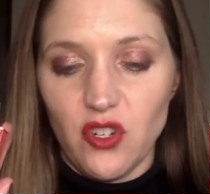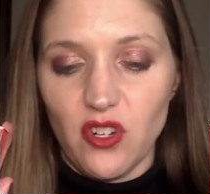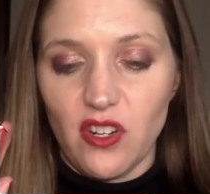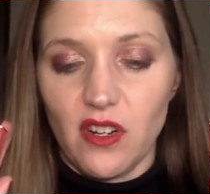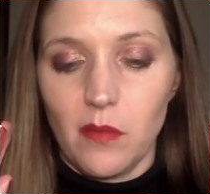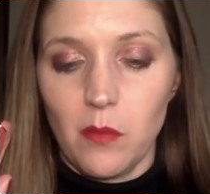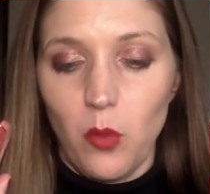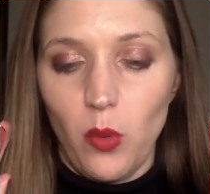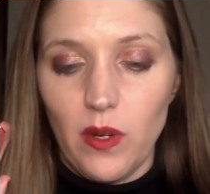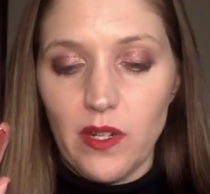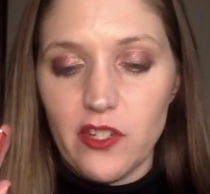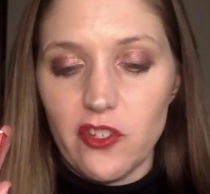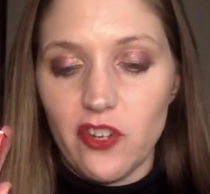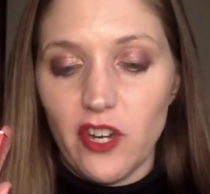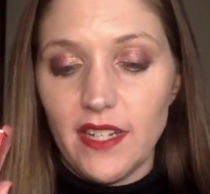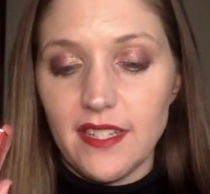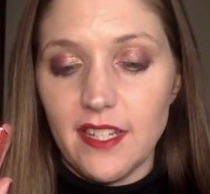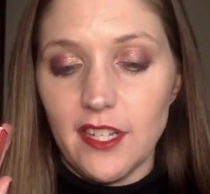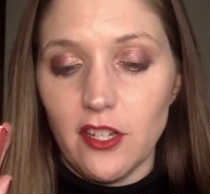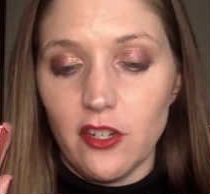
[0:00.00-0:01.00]
or
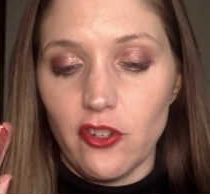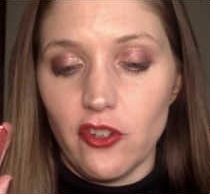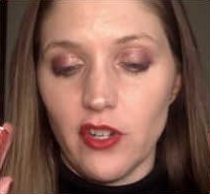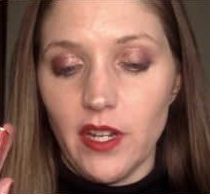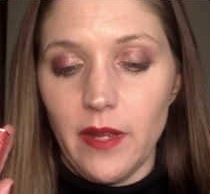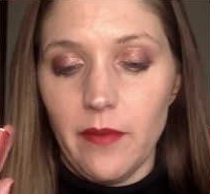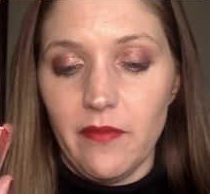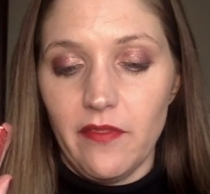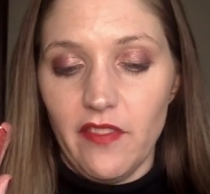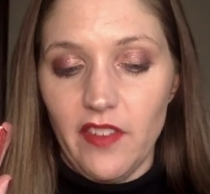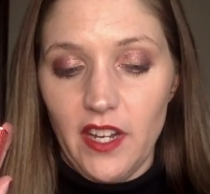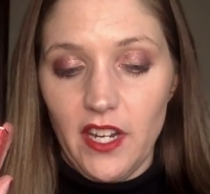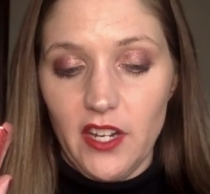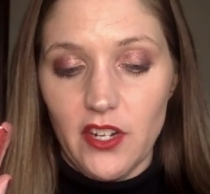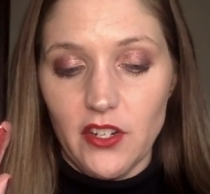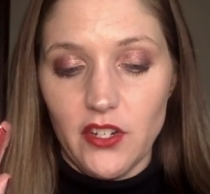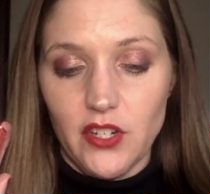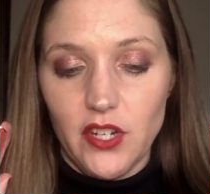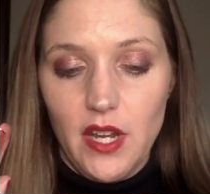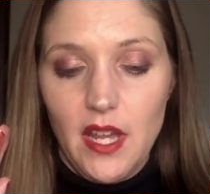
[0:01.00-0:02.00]
moisturizing cream
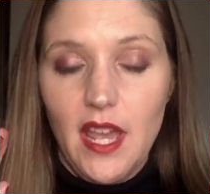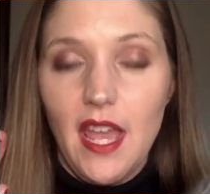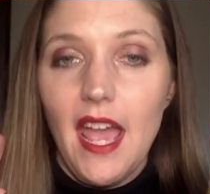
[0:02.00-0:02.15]
finish.